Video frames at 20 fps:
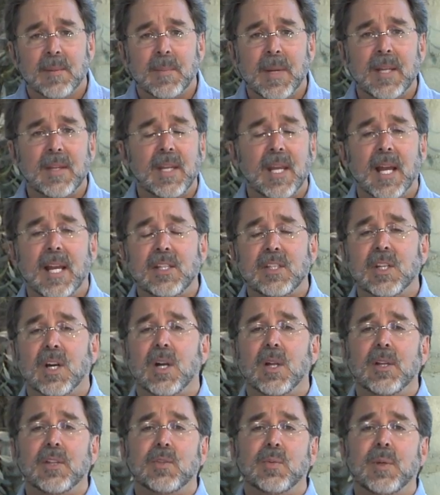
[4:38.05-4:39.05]
May the
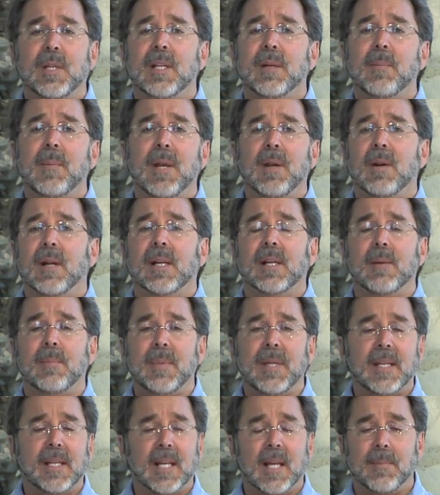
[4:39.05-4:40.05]
idolatry in America
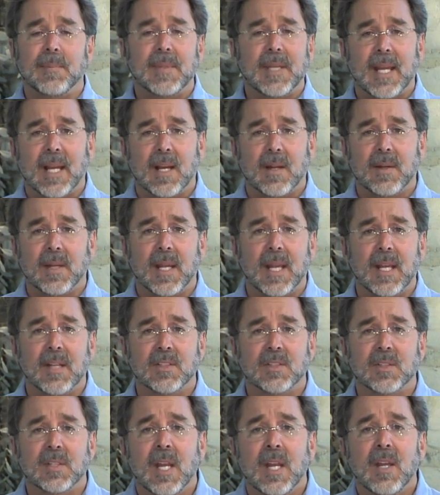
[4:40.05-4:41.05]
be come down
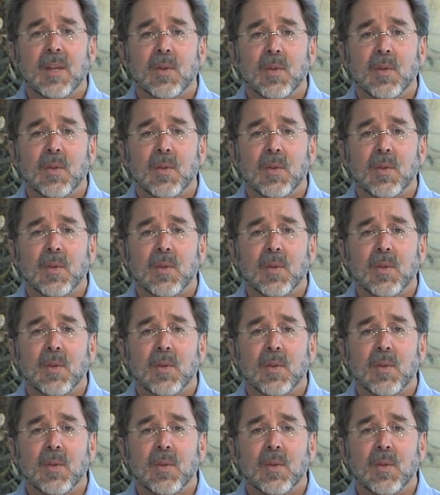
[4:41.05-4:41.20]
as